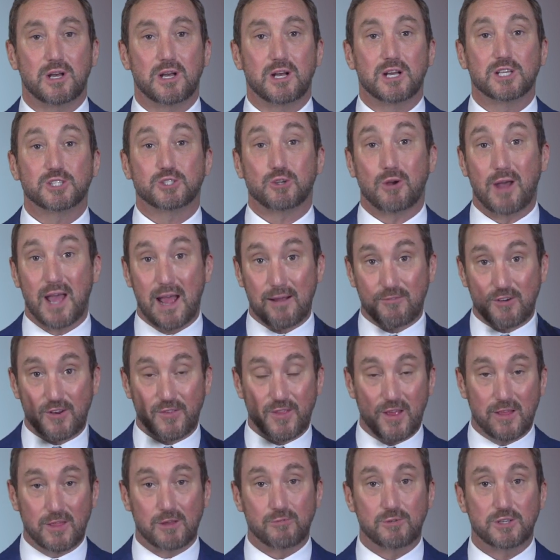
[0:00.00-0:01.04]
So
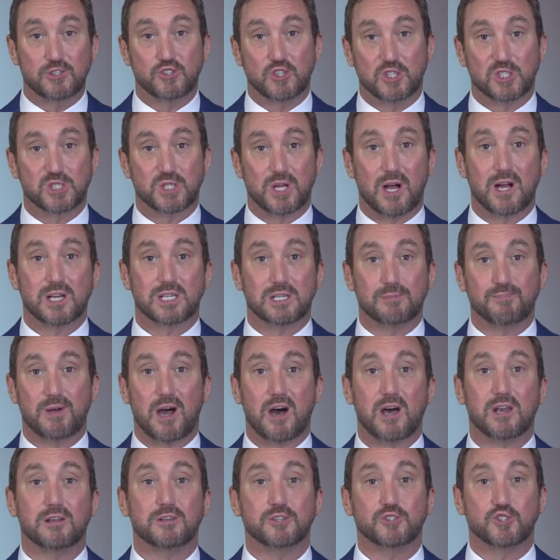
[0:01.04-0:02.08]
everything that we just talked
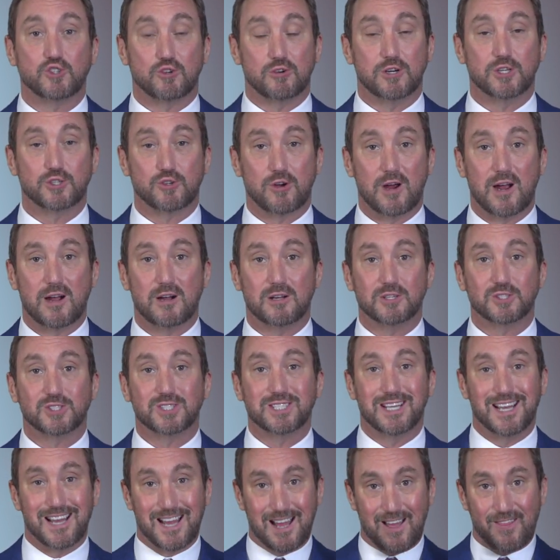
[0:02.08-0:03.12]
about, jury trials,
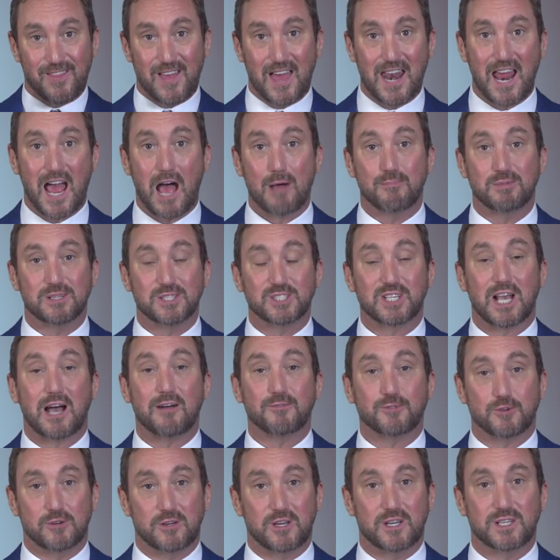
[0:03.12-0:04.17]
that happens
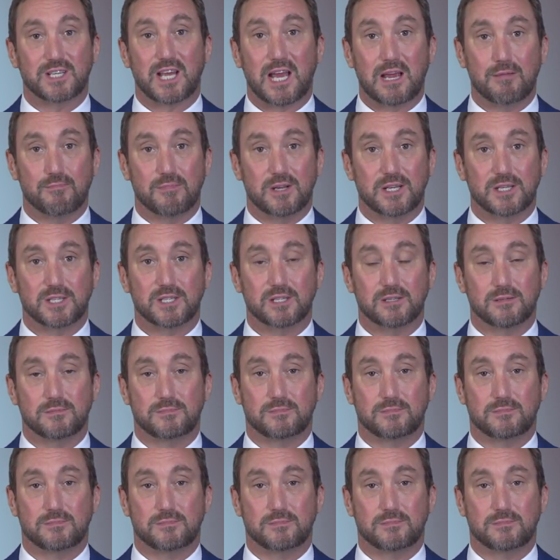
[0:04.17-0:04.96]
after an indictment.